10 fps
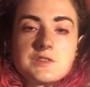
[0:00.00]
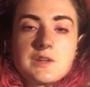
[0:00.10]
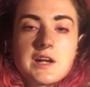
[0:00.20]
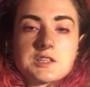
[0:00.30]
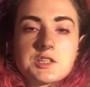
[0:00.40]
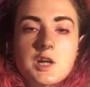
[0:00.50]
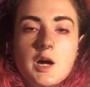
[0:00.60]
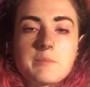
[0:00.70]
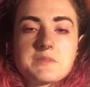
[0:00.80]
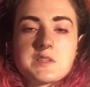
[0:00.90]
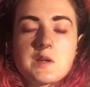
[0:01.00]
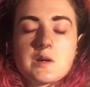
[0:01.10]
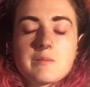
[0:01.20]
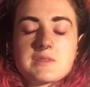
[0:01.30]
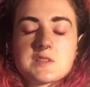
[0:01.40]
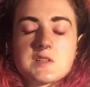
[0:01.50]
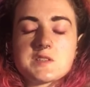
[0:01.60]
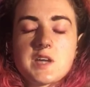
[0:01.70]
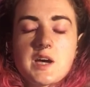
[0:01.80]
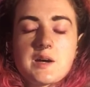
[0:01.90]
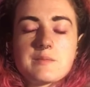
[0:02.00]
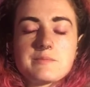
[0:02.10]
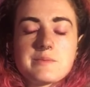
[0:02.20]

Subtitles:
direction, opposite arm is on top.